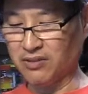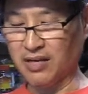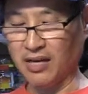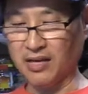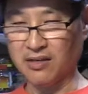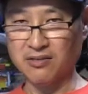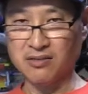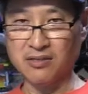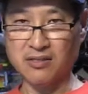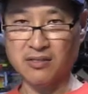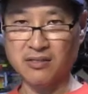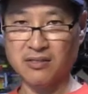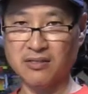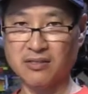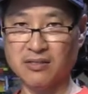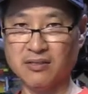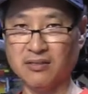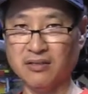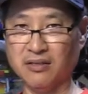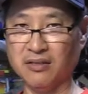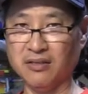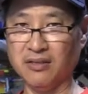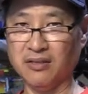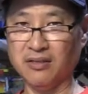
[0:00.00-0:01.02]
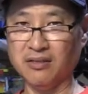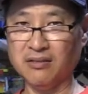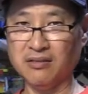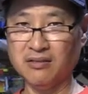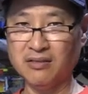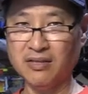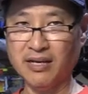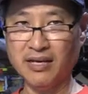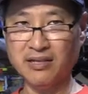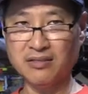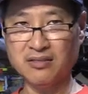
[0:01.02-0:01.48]
Texas, and
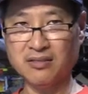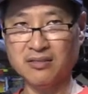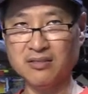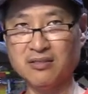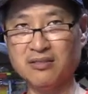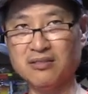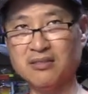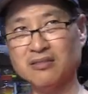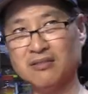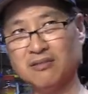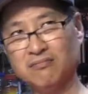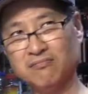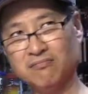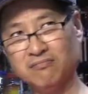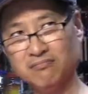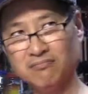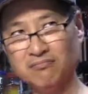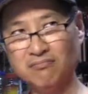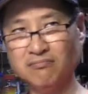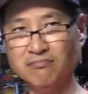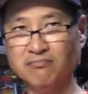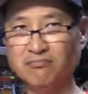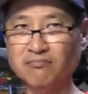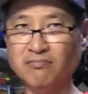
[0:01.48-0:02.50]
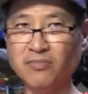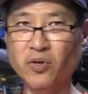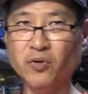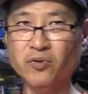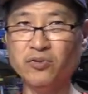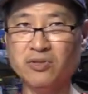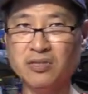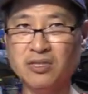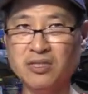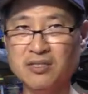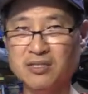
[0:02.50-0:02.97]
in Texas,
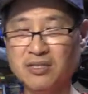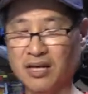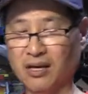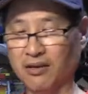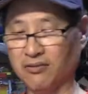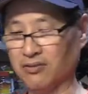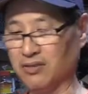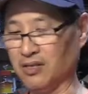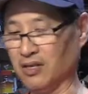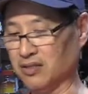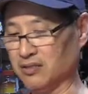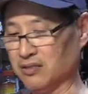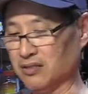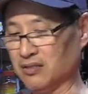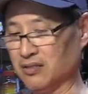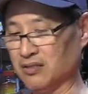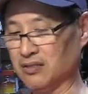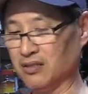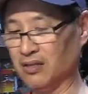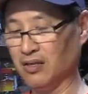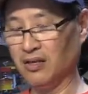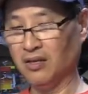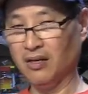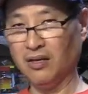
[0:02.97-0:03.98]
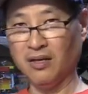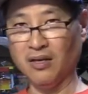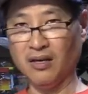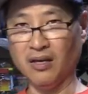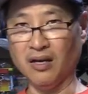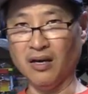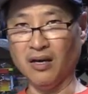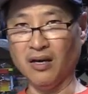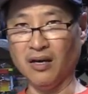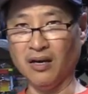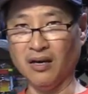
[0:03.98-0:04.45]
mostly South Texas,
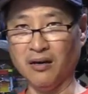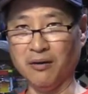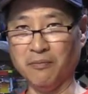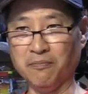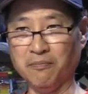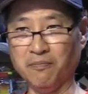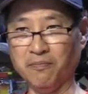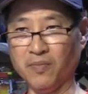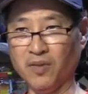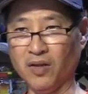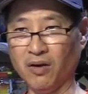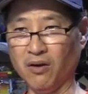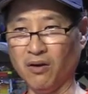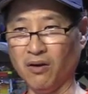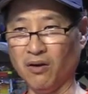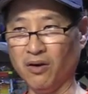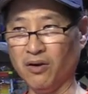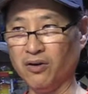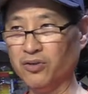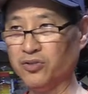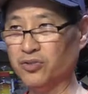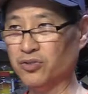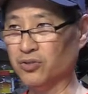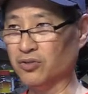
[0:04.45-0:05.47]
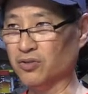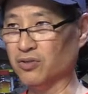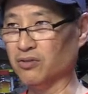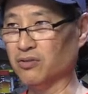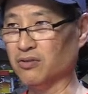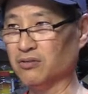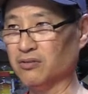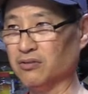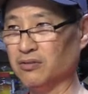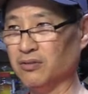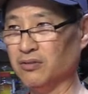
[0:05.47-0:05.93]
um, all
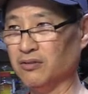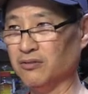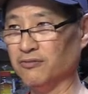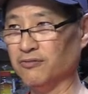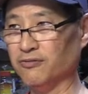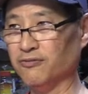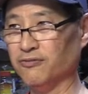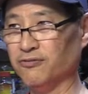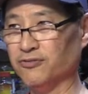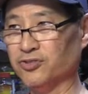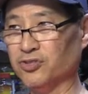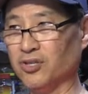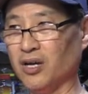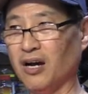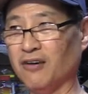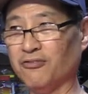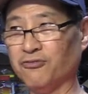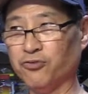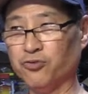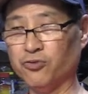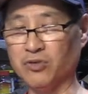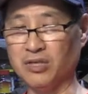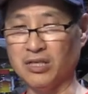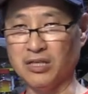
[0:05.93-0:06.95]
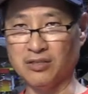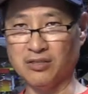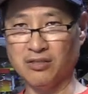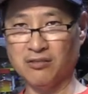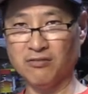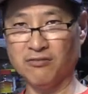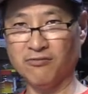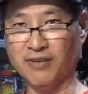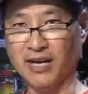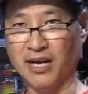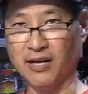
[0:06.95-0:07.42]
your soft
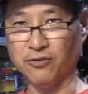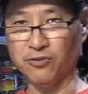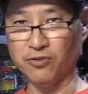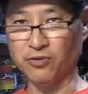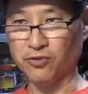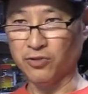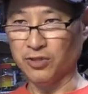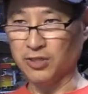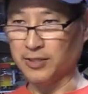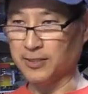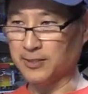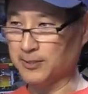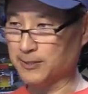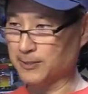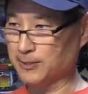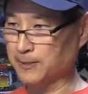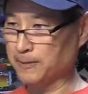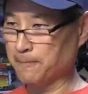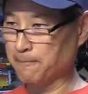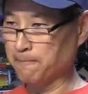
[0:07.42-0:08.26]
drinks, fountain drinks,